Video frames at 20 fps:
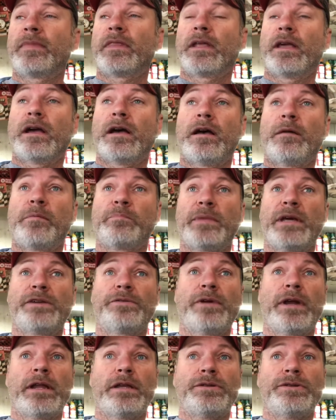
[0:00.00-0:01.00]
I'm getting
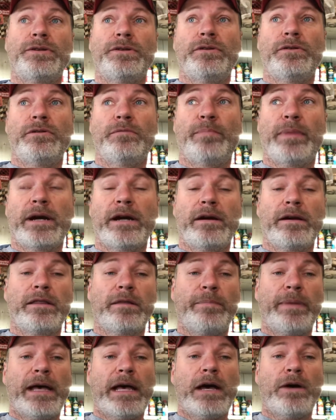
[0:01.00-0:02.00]
ready to bury the
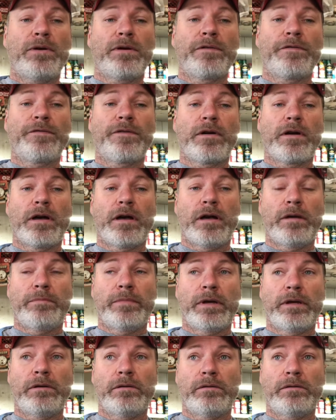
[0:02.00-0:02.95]
power from